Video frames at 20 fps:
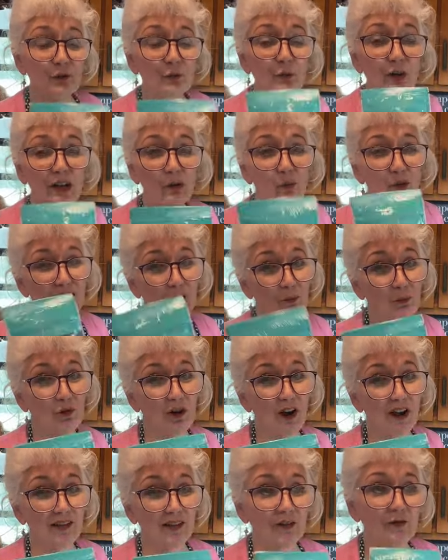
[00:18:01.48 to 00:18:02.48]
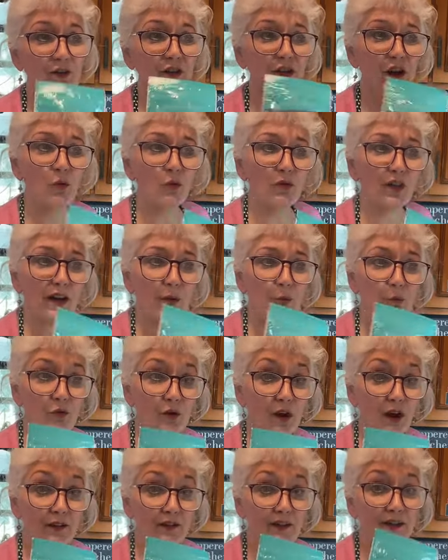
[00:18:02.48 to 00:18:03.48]
you really want the broth. If you don't like
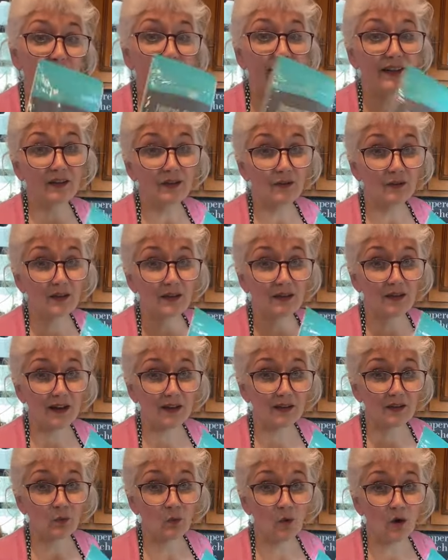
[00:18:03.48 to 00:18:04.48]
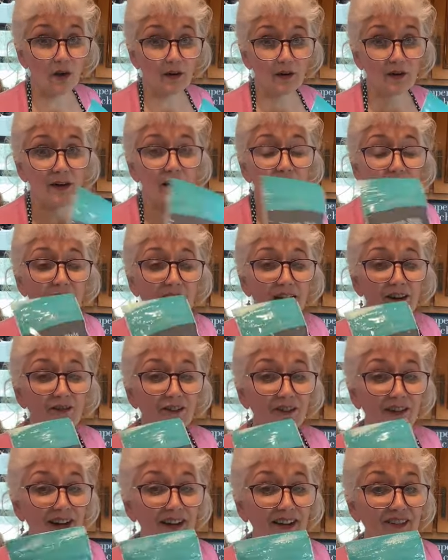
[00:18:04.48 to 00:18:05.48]
broth, then use less water. If
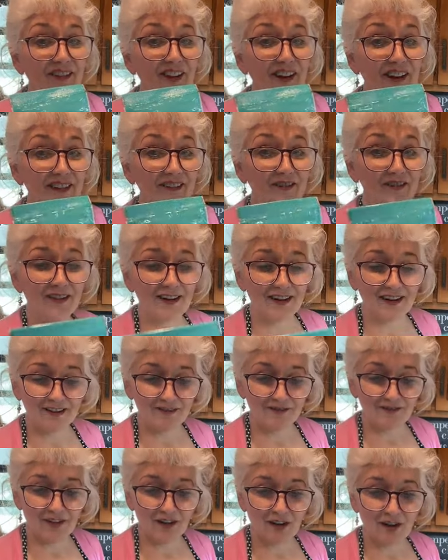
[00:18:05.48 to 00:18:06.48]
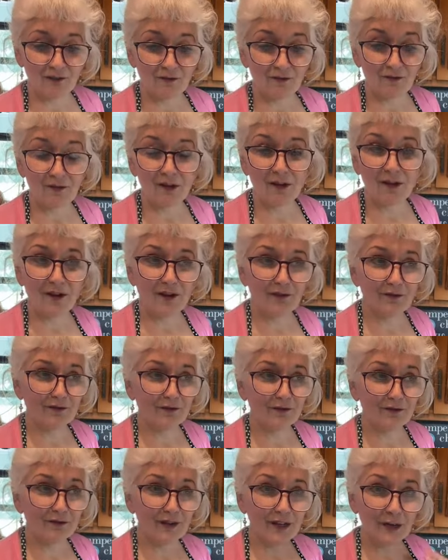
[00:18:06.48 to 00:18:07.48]
you like a lot of, of, uh, of
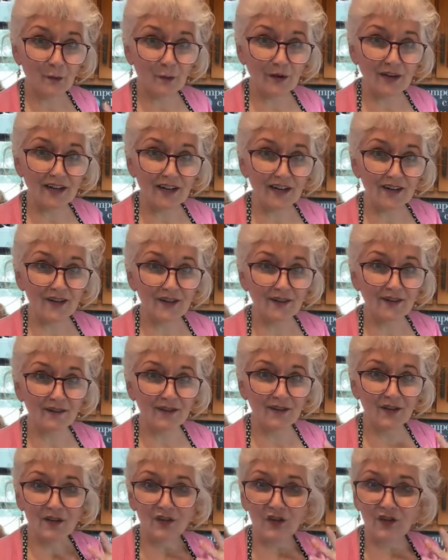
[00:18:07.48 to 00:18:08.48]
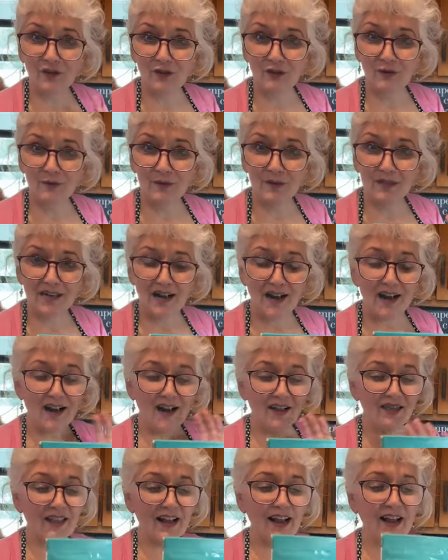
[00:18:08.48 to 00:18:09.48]
liquid in your stews,
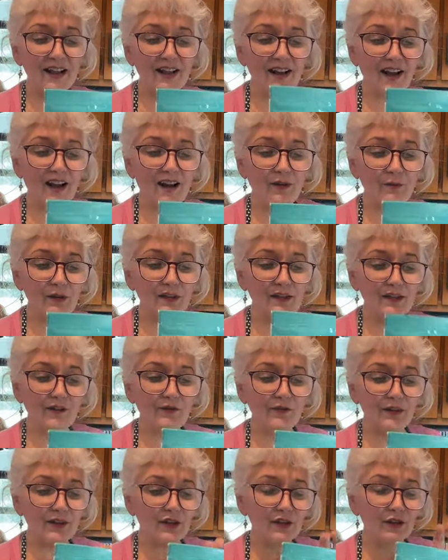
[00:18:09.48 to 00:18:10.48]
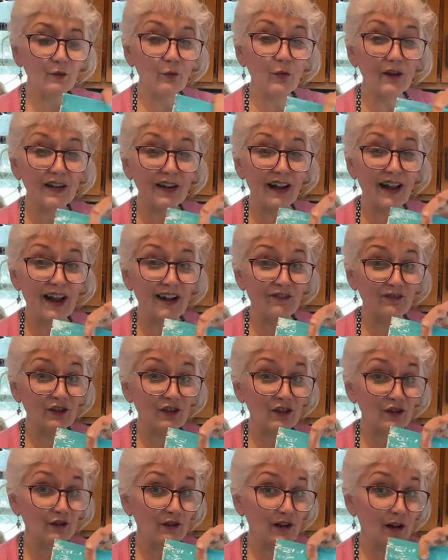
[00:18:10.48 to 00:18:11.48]
then I would definitely do one and a half
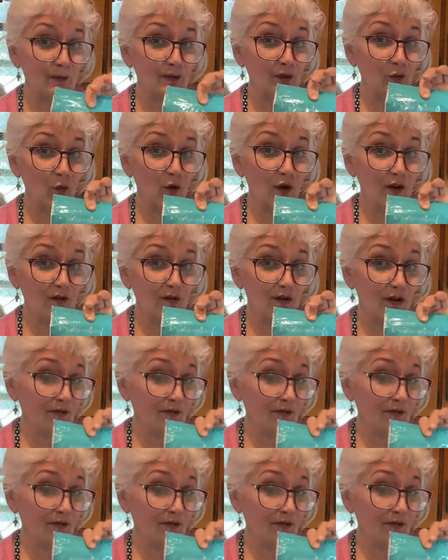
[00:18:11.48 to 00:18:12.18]
to two cups of water